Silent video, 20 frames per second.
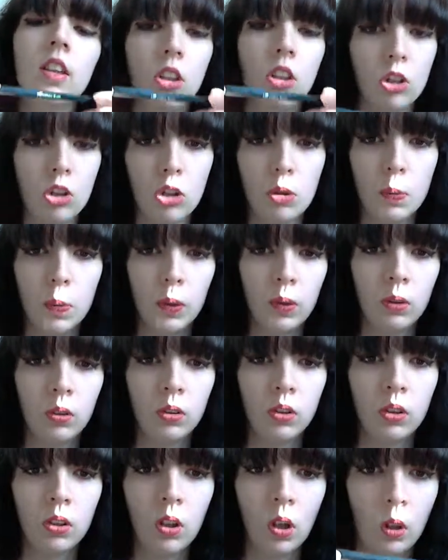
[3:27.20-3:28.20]
the normal
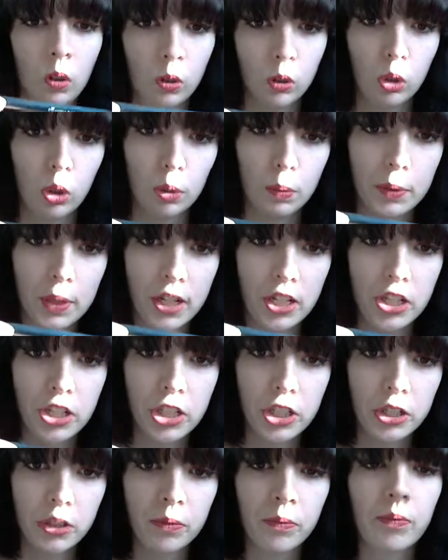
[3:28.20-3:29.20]
contour
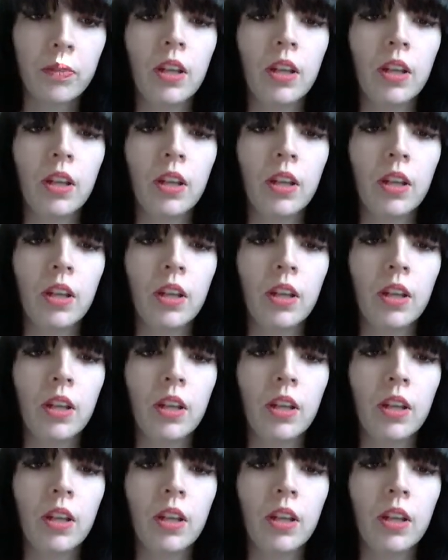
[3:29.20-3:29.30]
brush,